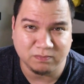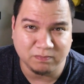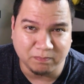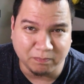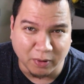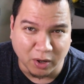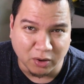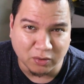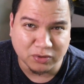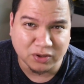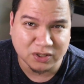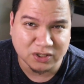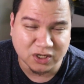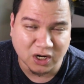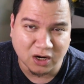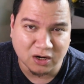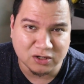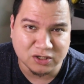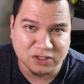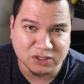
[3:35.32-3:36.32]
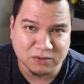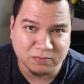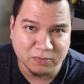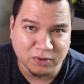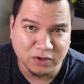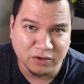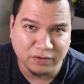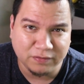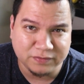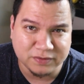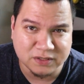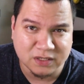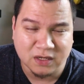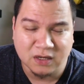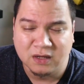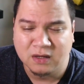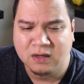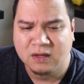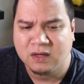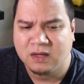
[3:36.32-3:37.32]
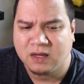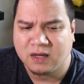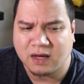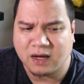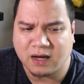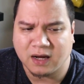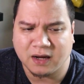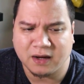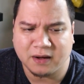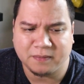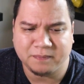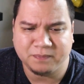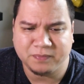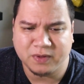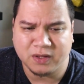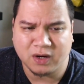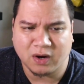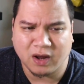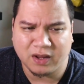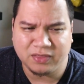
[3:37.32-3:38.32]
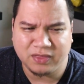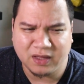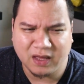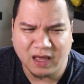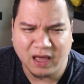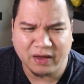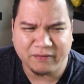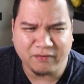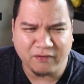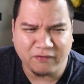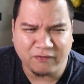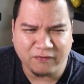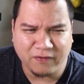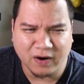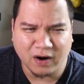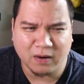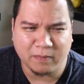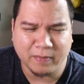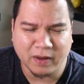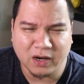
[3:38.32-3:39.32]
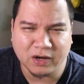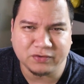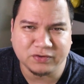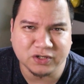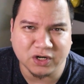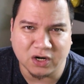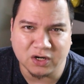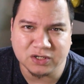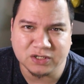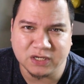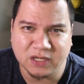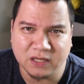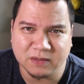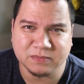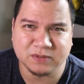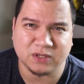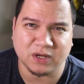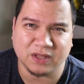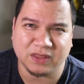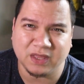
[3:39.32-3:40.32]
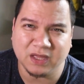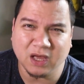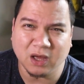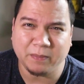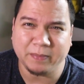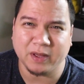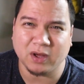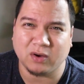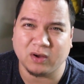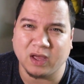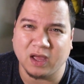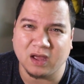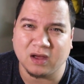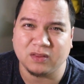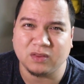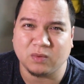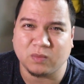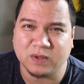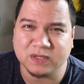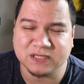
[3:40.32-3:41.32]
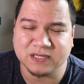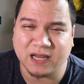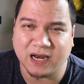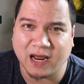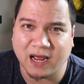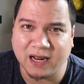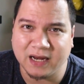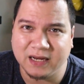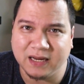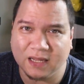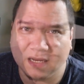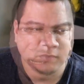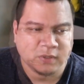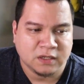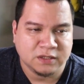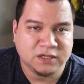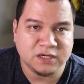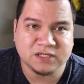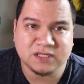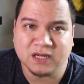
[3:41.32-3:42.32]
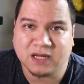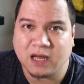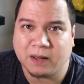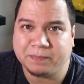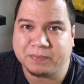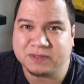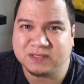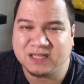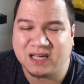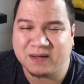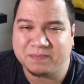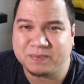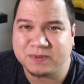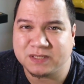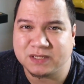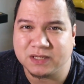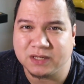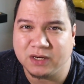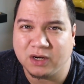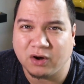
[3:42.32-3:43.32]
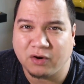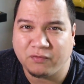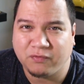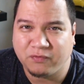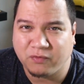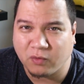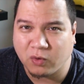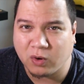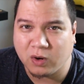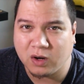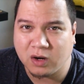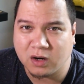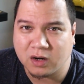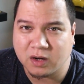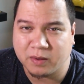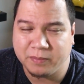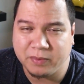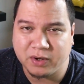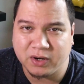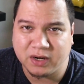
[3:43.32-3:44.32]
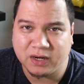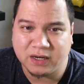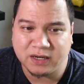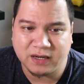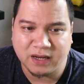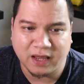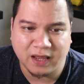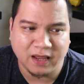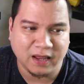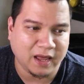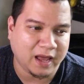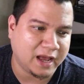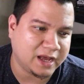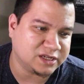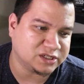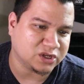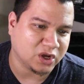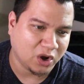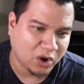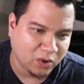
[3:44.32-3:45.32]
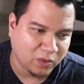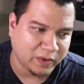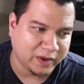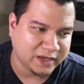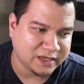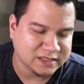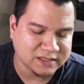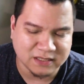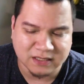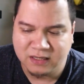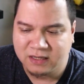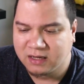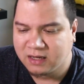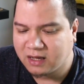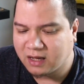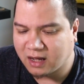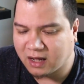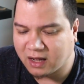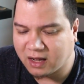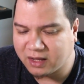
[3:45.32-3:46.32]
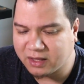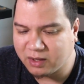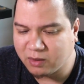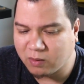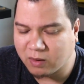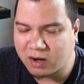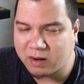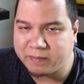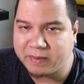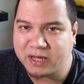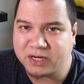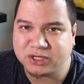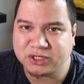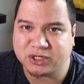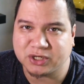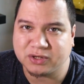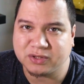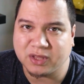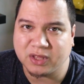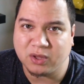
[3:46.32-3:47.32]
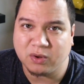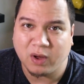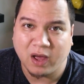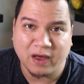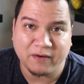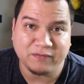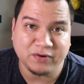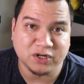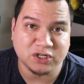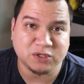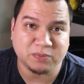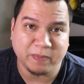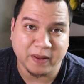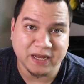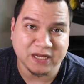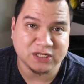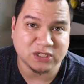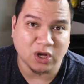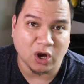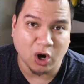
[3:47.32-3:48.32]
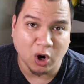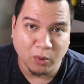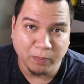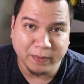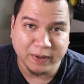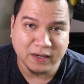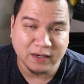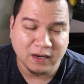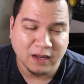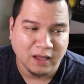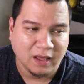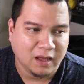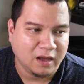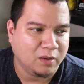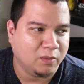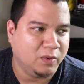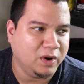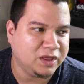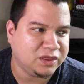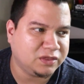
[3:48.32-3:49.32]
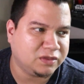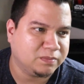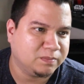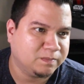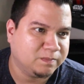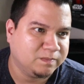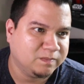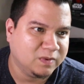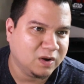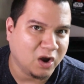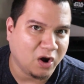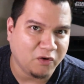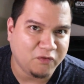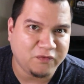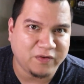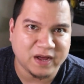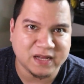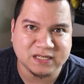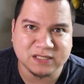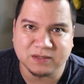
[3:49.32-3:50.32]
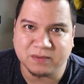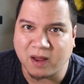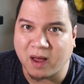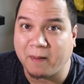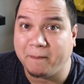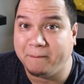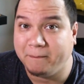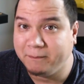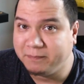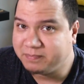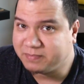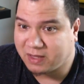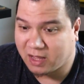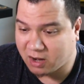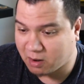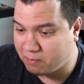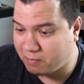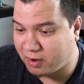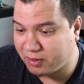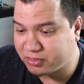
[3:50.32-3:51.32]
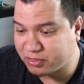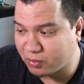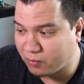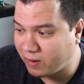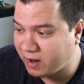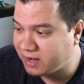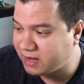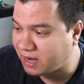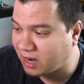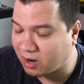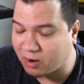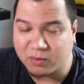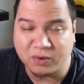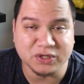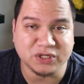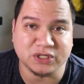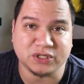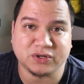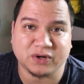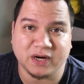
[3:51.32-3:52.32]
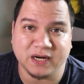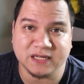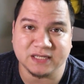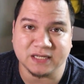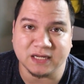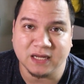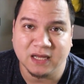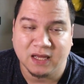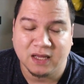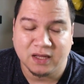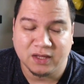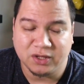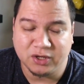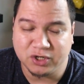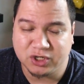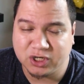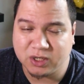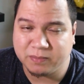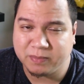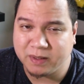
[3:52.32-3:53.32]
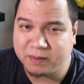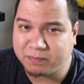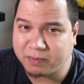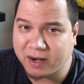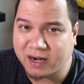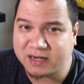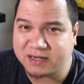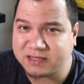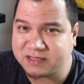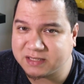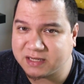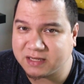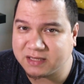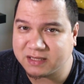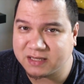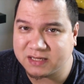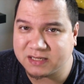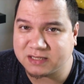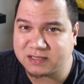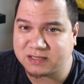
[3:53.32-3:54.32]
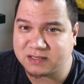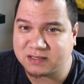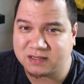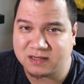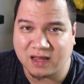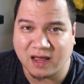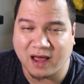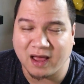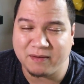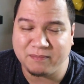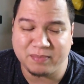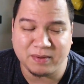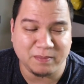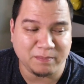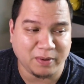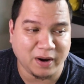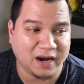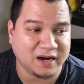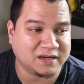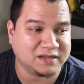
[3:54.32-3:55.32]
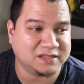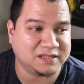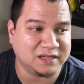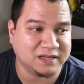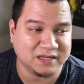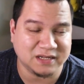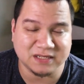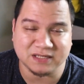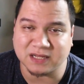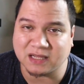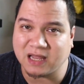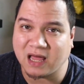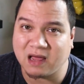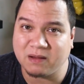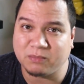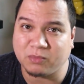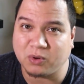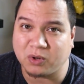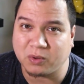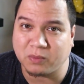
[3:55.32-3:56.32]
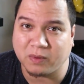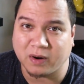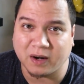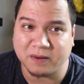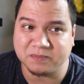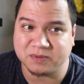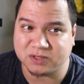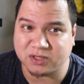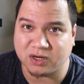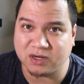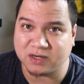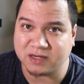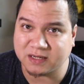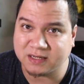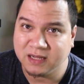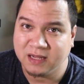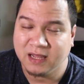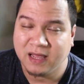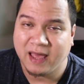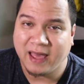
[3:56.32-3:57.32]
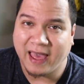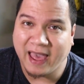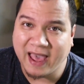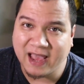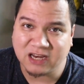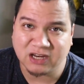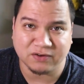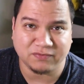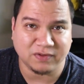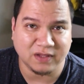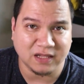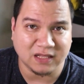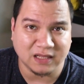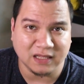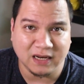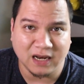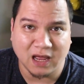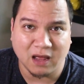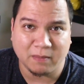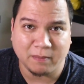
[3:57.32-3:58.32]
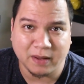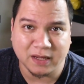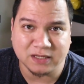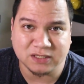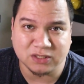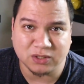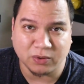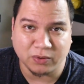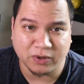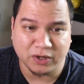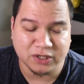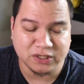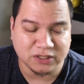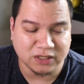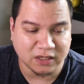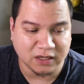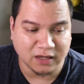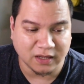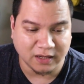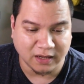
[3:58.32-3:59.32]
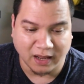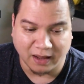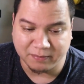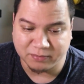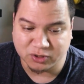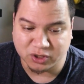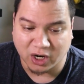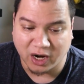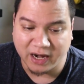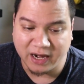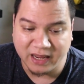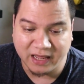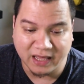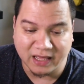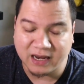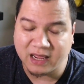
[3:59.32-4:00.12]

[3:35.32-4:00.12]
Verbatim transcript: both charged moves? Um, you know, I think I have a fair amount of charge TM, so I think I'll be okay on the ones that I need. Just a couple tips, you know, for community day, as always, uh, you want to make sure that you have your space open with Go Fest a, like a month away now, which is crazy. You should be practicing this. I've been practicing this a lot more where I'm starting to actively clean out my storage. Uh, I'm trying to get